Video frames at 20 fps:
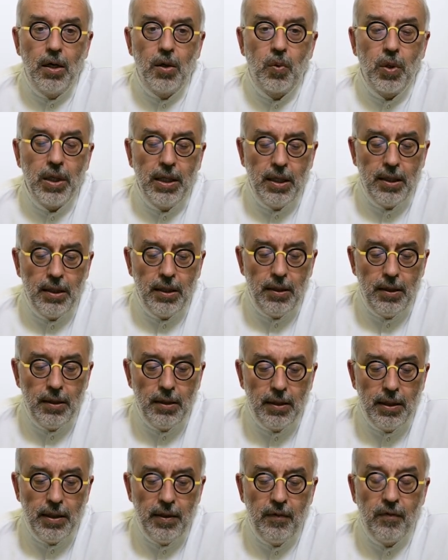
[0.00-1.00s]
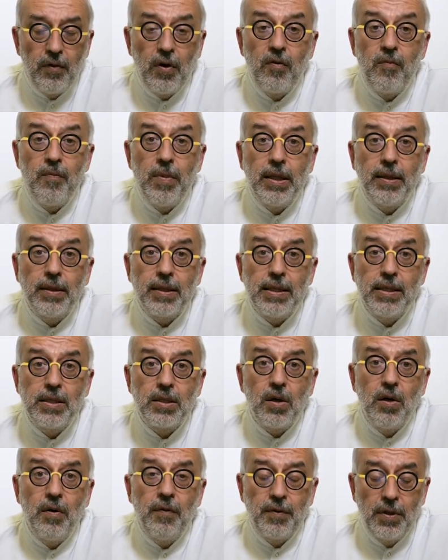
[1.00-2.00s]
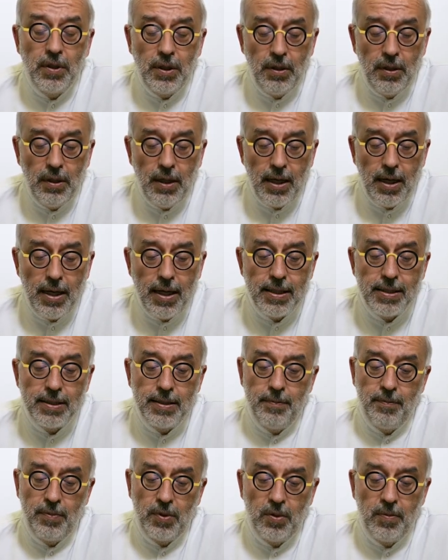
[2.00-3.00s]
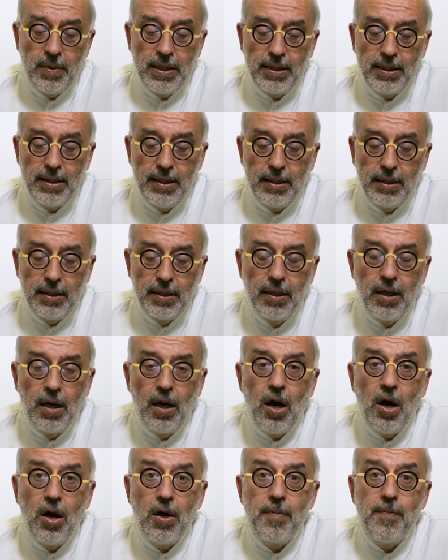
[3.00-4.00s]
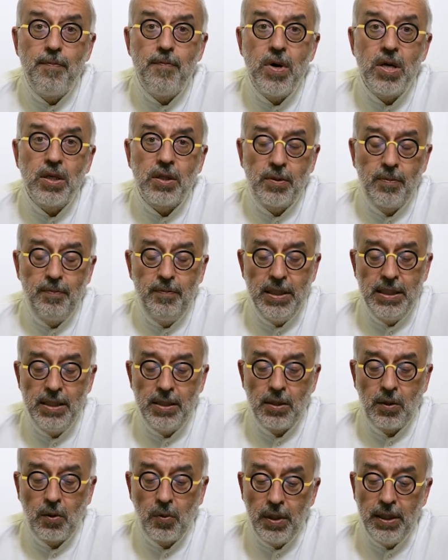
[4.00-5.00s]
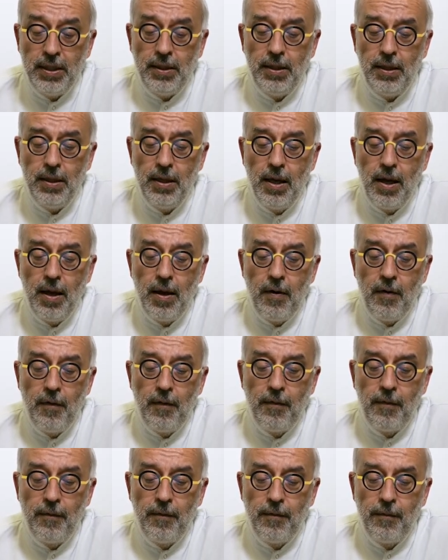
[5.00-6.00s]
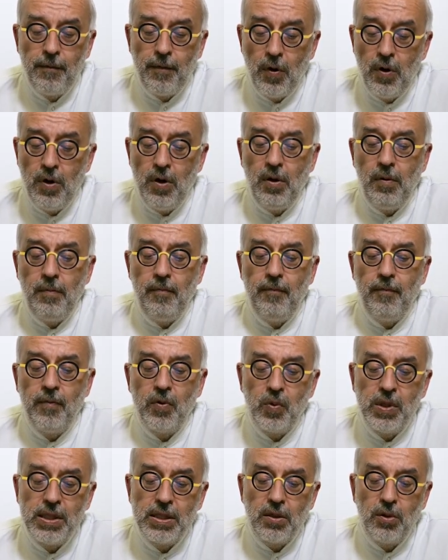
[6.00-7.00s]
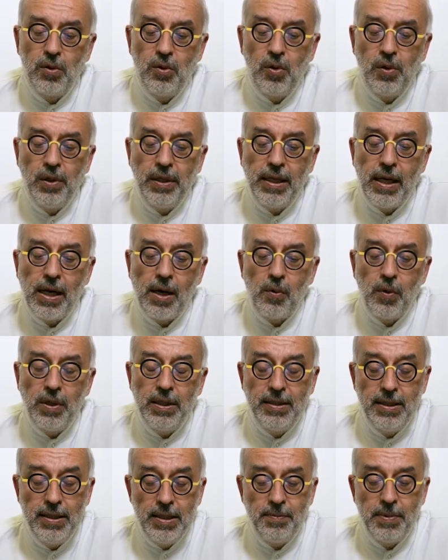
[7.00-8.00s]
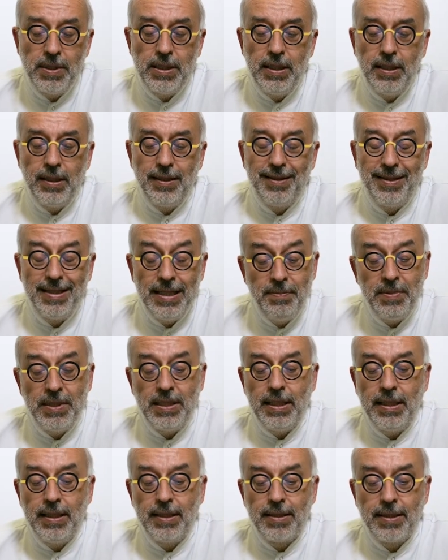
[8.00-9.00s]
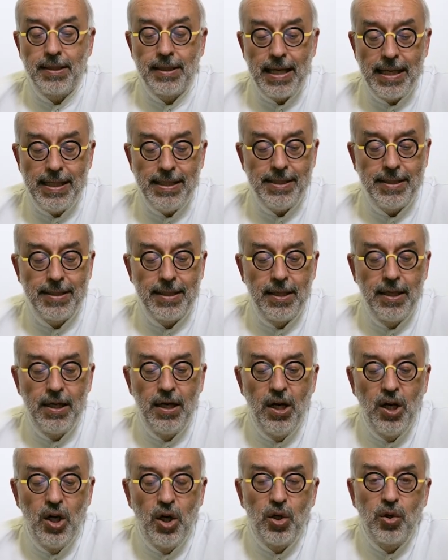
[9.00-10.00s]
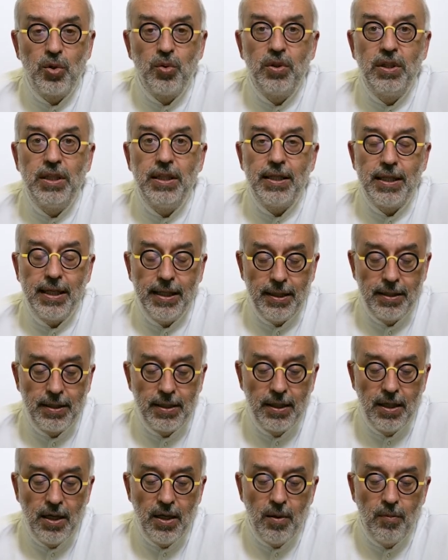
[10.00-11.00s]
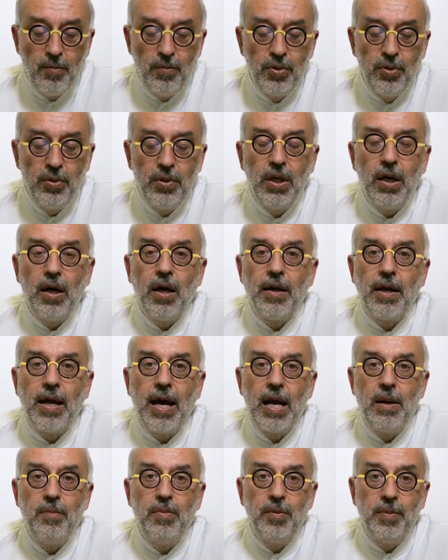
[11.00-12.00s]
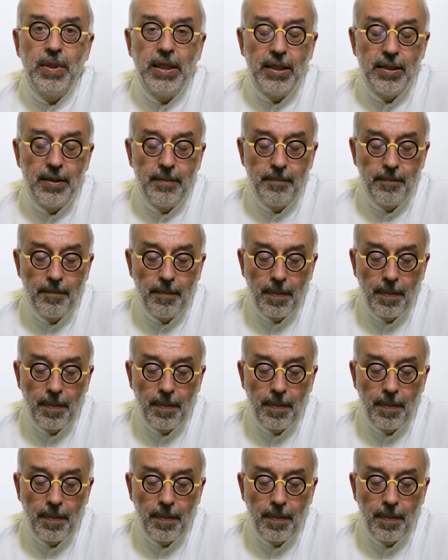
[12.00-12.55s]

Renal involvement is often asymptomatic and must be screened for with urinary dipstick, dipstick test to detect blood and albumin.